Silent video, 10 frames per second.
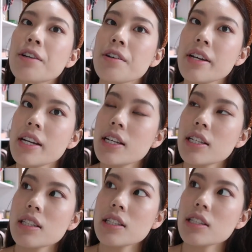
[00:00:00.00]

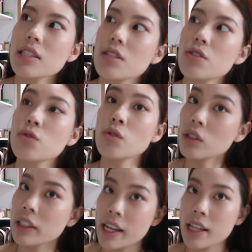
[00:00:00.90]
Korean
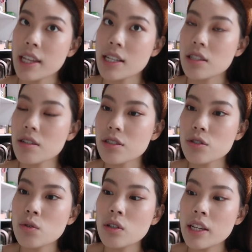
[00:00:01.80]
schooling, they start
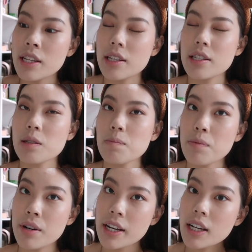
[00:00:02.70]
school in the
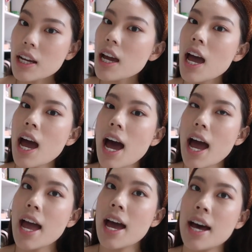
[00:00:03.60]
spring
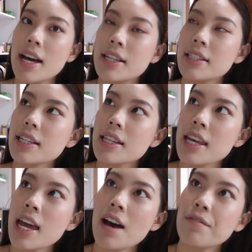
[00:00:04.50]
and
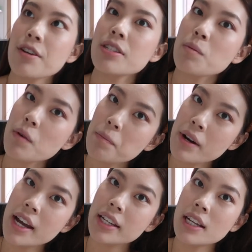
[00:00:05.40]
they have their summer
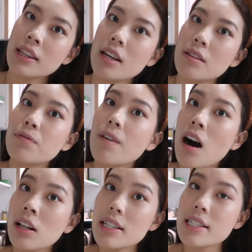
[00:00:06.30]
break, and then
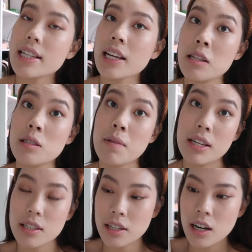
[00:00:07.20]
fall is second
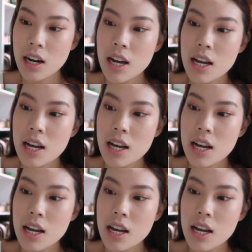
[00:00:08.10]
semester.